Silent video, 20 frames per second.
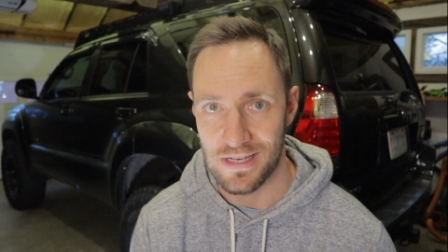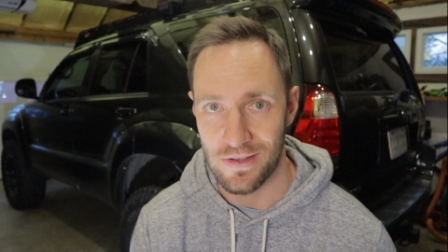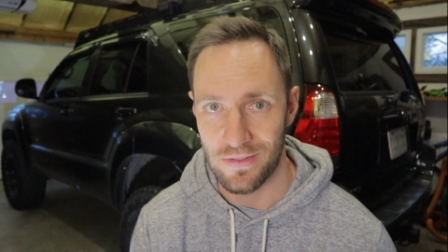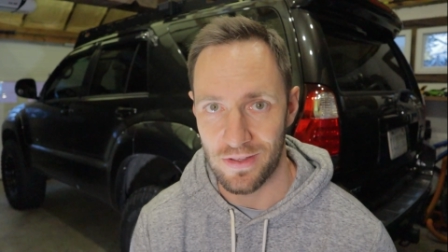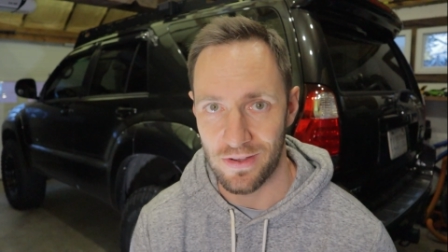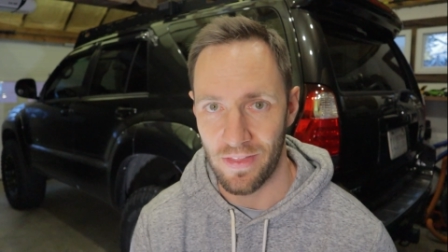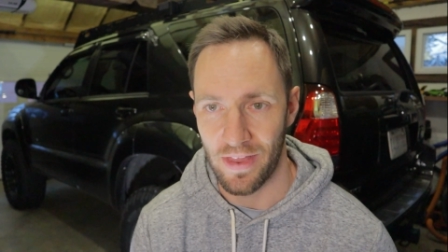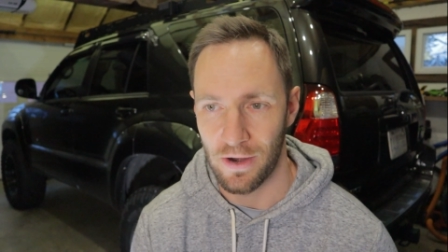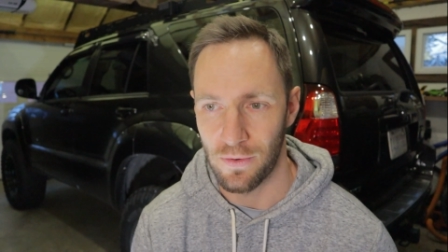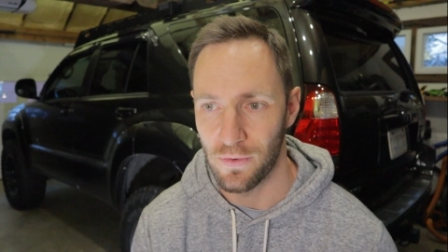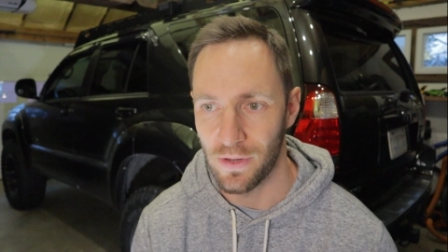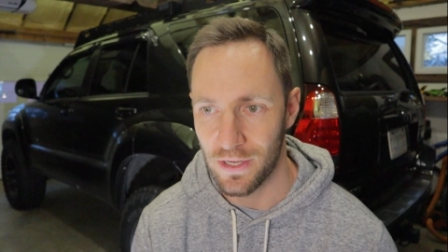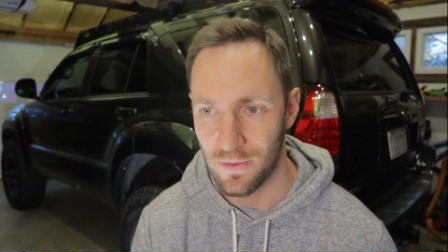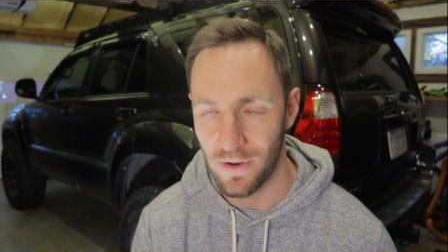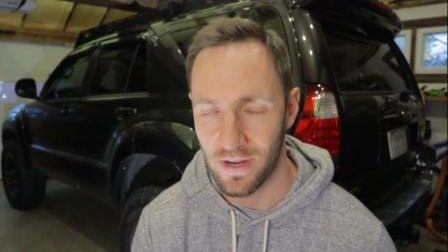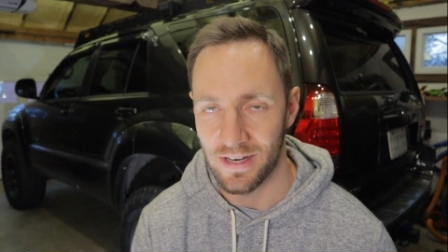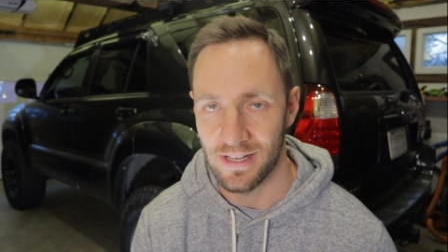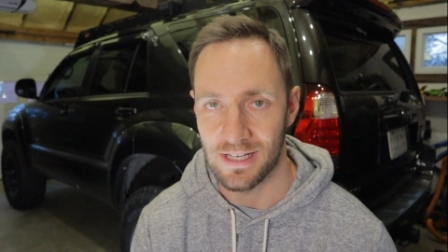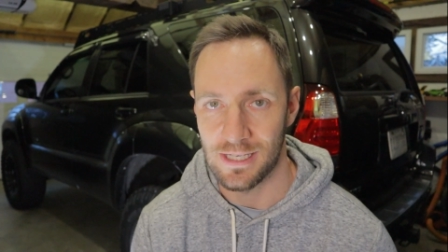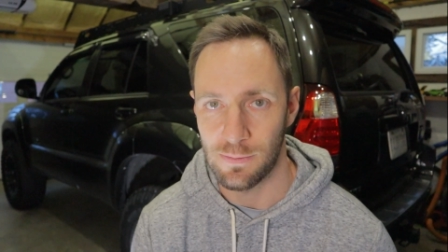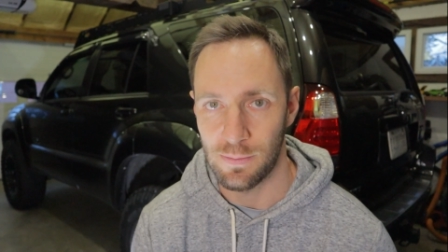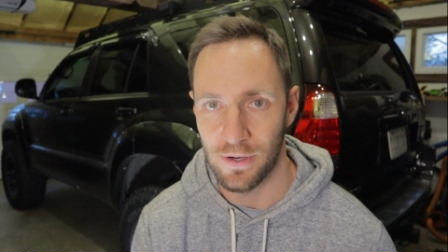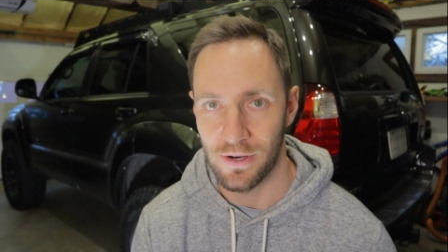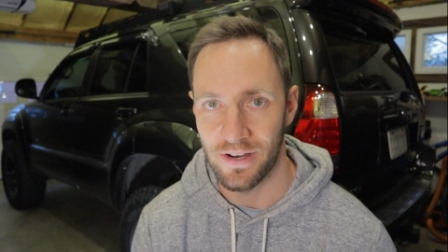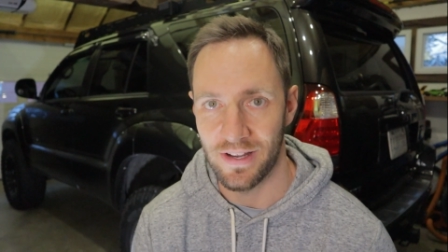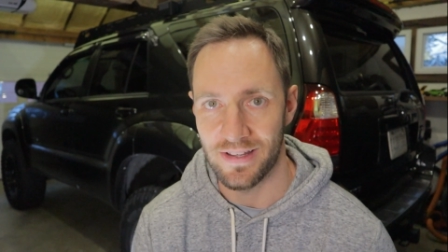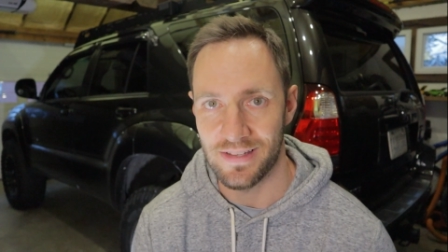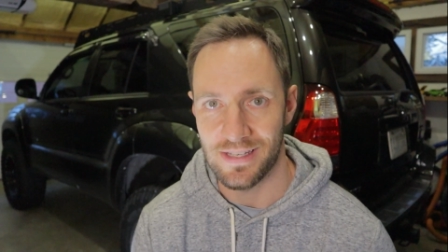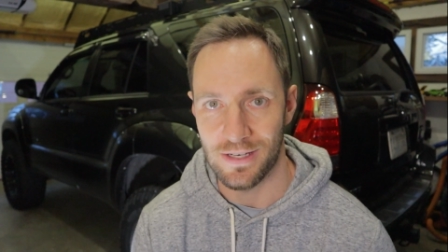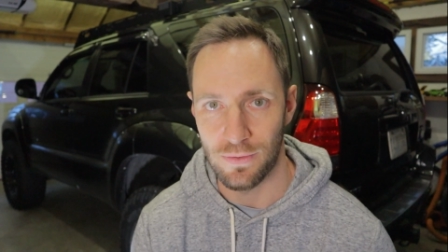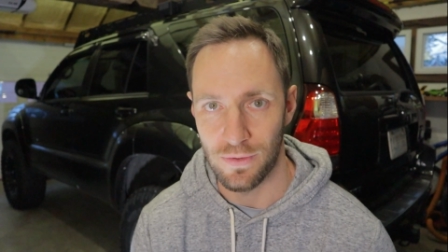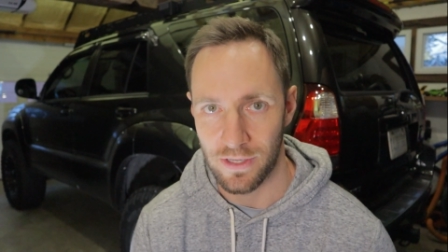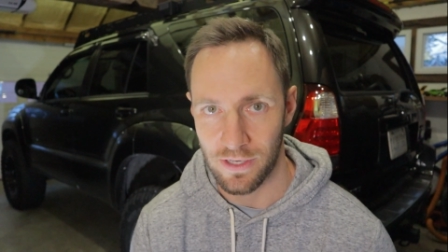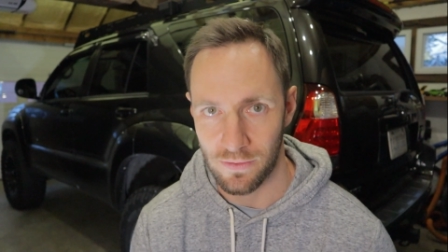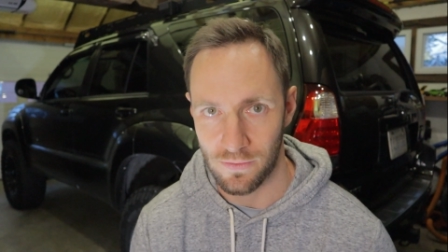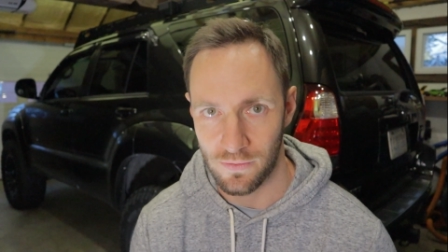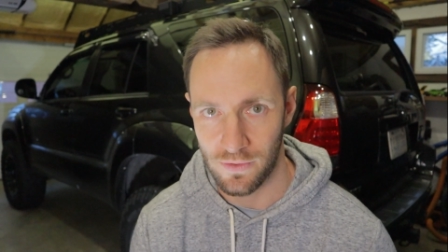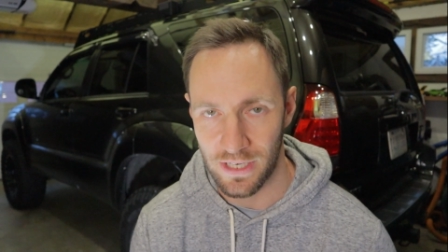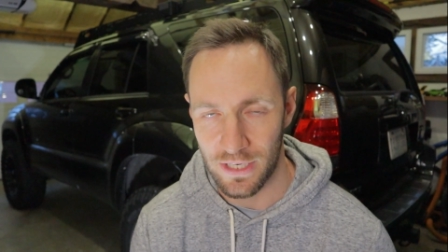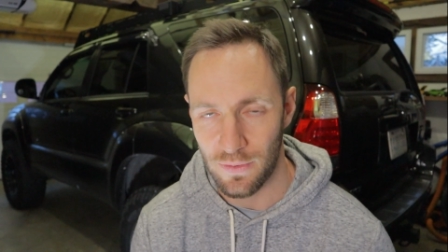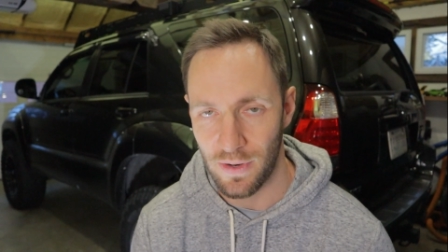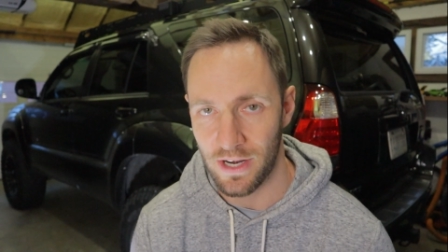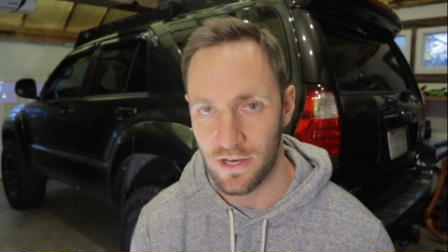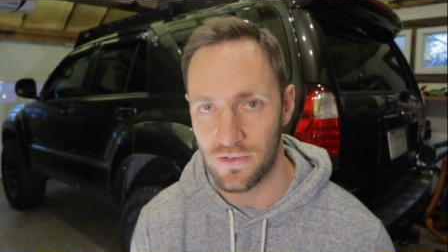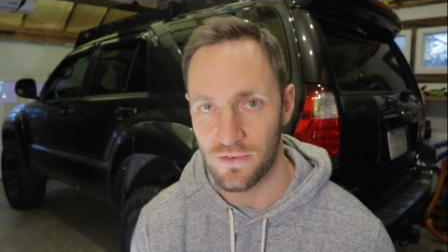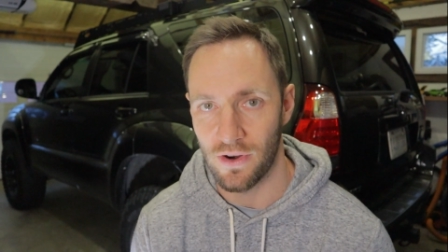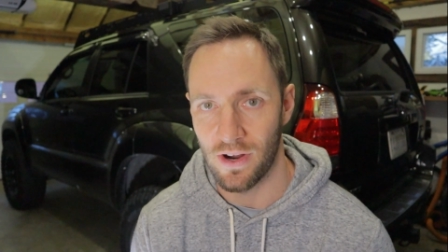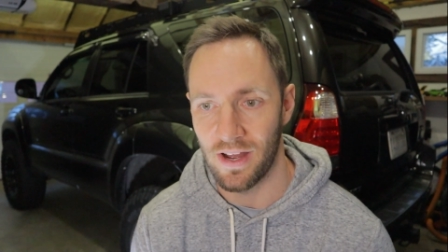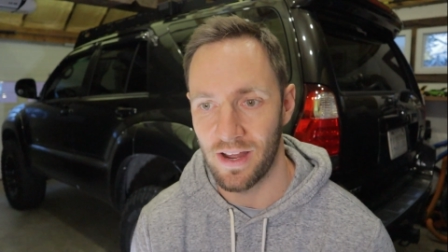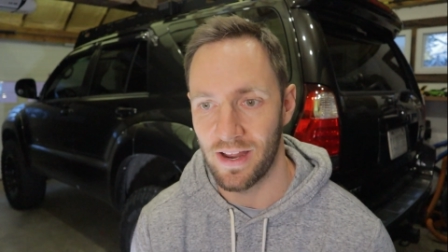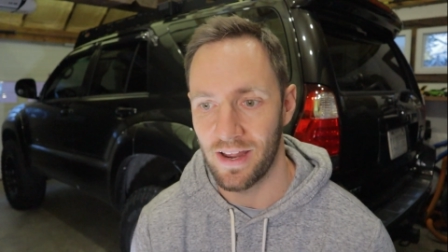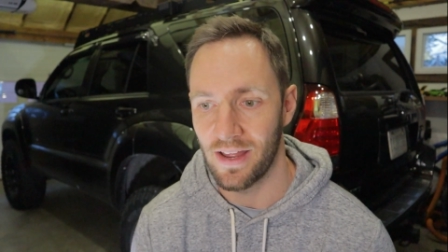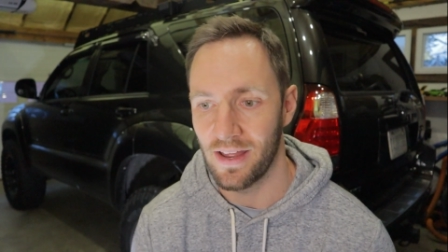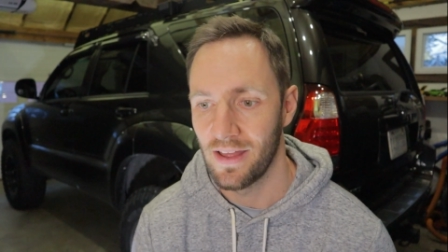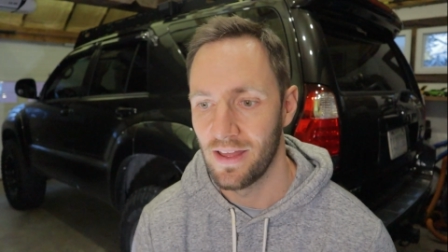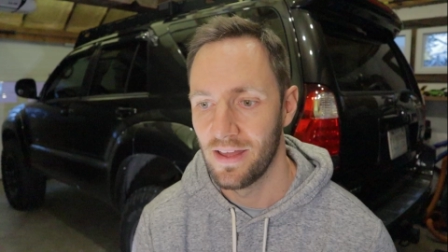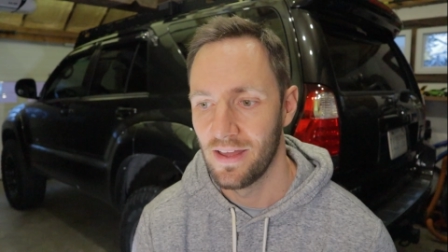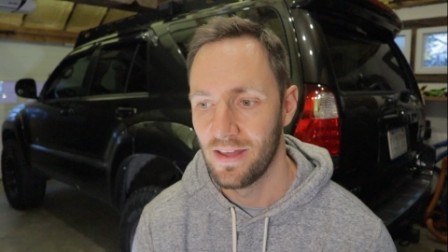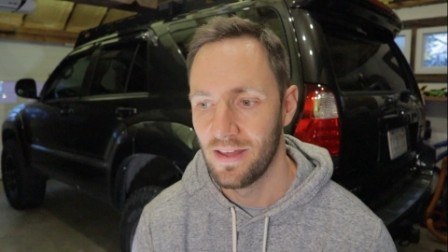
out there that I really want to experience. I really want to try.